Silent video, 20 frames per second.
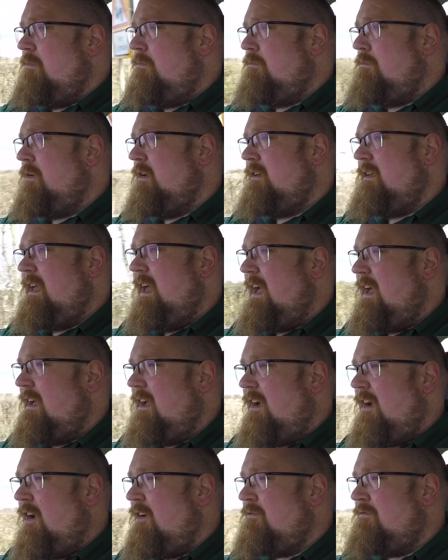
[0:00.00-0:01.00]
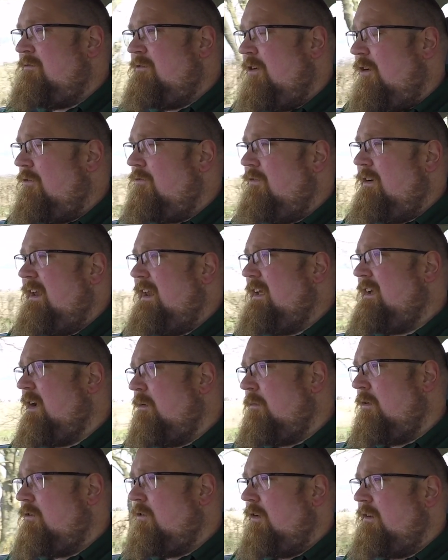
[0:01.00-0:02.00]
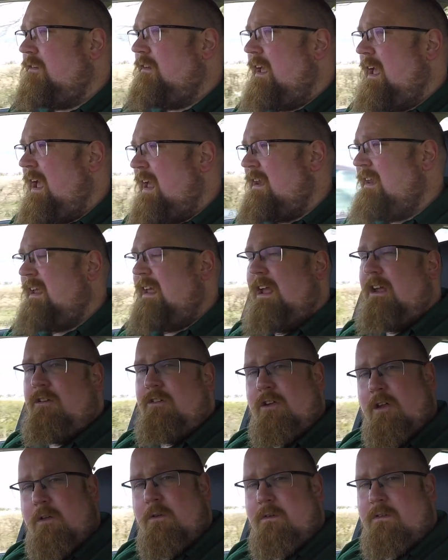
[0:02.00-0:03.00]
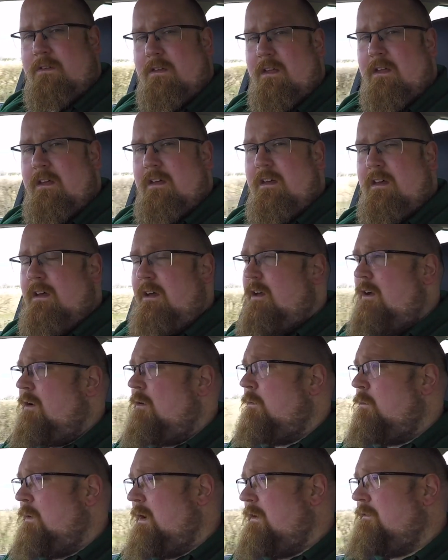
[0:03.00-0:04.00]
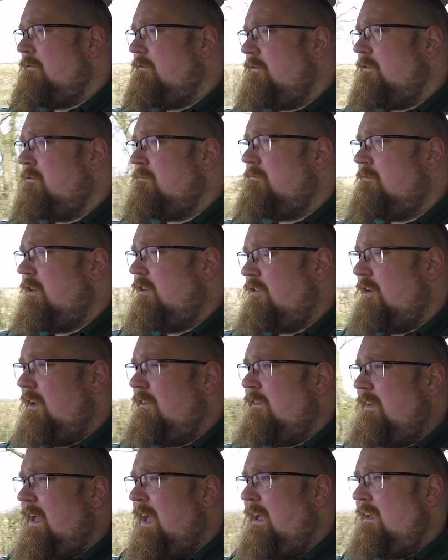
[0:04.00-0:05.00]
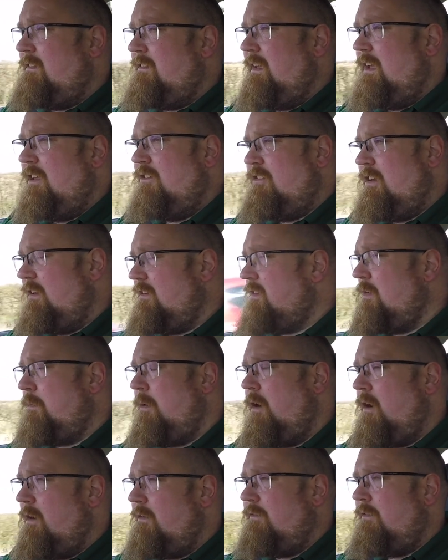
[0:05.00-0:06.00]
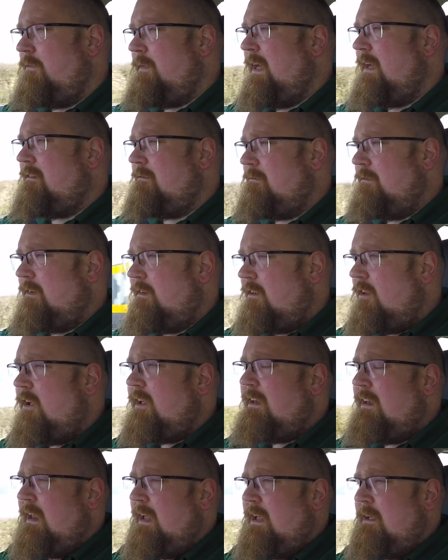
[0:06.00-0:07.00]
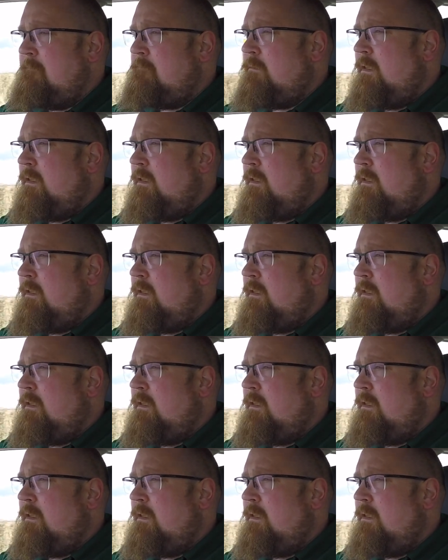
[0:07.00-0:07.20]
But yeah, I've not really come across any issues with the GV80, just apart from that slightly